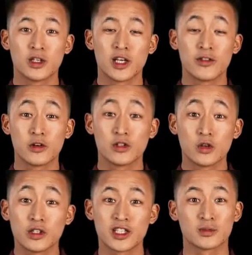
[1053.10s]
If you
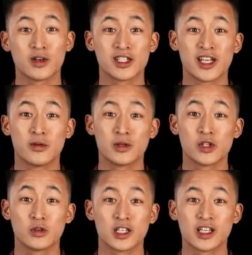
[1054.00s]
enjoyed this breakdown, be
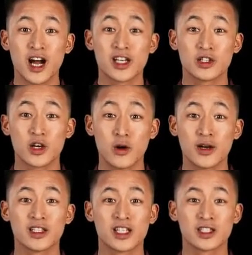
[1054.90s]
sure to like,
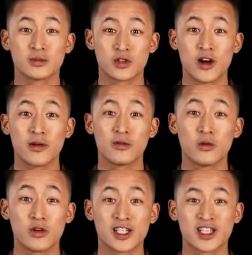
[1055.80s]
comment, and subscribe for
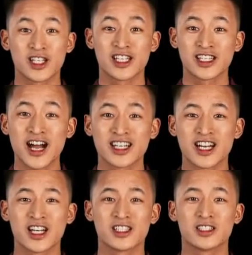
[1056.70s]
more exciting deck
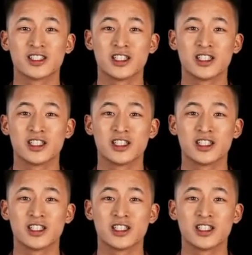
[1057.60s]
techs.